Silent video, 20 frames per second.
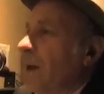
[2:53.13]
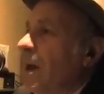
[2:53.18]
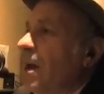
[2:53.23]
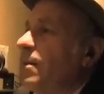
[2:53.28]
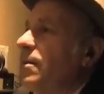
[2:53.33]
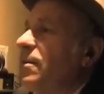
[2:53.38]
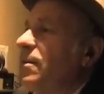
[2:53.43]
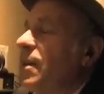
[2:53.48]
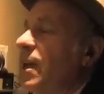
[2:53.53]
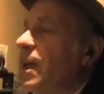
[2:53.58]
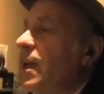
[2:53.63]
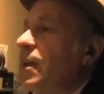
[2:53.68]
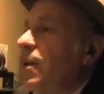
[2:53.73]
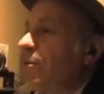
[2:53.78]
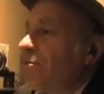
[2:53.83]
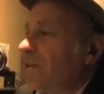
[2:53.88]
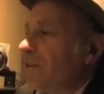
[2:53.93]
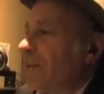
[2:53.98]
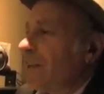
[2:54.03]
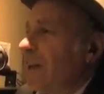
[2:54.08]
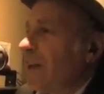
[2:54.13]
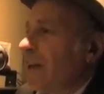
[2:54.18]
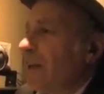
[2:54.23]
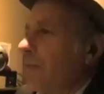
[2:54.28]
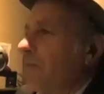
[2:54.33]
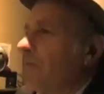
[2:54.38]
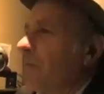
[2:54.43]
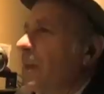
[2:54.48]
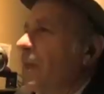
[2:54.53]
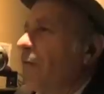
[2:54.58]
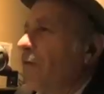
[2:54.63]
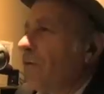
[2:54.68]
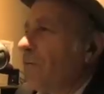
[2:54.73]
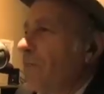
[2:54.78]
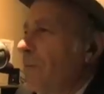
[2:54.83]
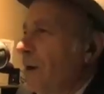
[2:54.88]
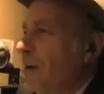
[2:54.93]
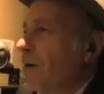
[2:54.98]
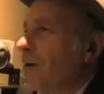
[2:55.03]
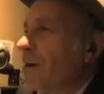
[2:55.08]
and the natives saying if
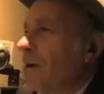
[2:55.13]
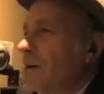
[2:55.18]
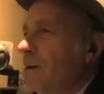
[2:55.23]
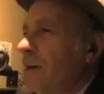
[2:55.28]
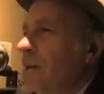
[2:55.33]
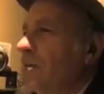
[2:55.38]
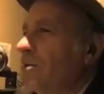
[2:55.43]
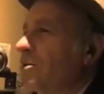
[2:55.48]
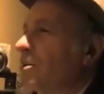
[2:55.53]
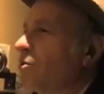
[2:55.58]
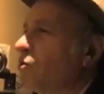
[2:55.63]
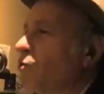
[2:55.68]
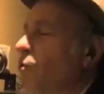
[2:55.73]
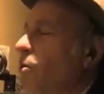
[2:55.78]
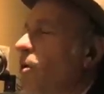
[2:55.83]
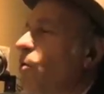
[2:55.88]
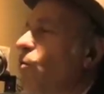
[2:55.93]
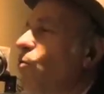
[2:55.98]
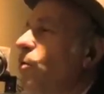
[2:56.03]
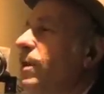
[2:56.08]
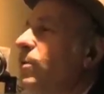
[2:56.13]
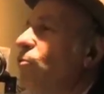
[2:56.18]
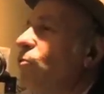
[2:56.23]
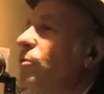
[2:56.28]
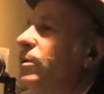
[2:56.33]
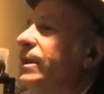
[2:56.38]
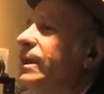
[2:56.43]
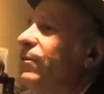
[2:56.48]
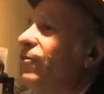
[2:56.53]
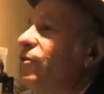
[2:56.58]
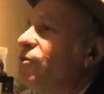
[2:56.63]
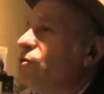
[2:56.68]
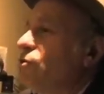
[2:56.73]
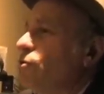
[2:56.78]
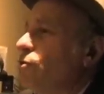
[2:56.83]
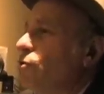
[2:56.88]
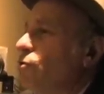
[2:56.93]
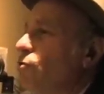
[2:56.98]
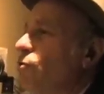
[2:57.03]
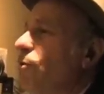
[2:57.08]
America needs this oil, we will give it
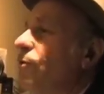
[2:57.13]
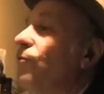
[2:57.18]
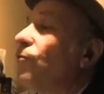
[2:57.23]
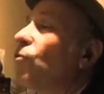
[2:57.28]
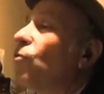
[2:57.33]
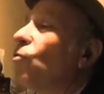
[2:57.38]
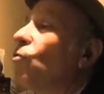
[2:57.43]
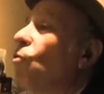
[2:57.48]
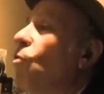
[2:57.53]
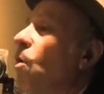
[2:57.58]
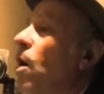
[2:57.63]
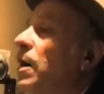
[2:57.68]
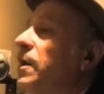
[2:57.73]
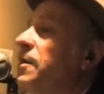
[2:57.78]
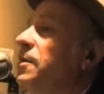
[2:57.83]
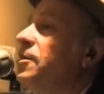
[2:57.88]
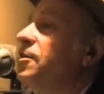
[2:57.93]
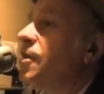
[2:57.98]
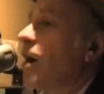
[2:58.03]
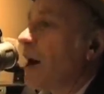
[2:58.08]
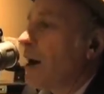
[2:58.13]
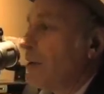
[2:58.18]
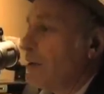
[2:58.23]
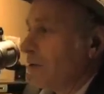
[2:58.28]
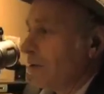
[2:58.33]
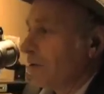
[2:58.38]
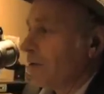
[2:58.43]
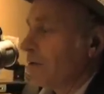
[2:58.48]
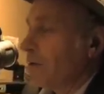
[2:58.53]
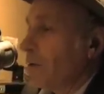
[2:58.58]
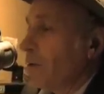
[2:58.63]
to you for $1. Mm. mm.